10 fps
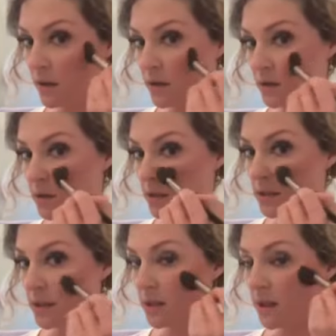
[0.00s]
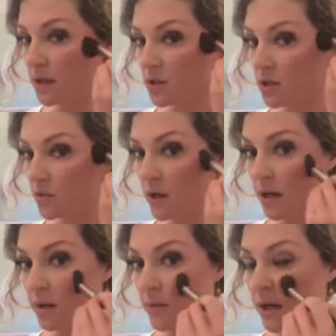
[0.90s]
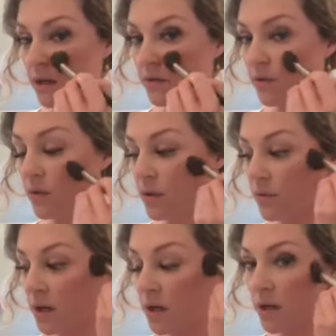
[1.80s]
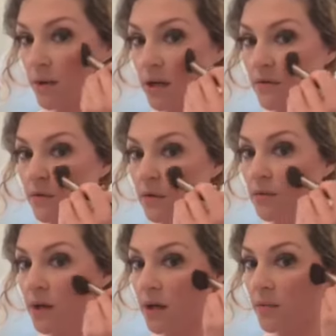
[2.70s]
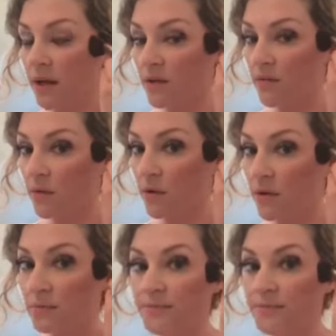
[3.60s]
Just like that. Just rock it back and forth, rock it back and forth, rock it back and forth.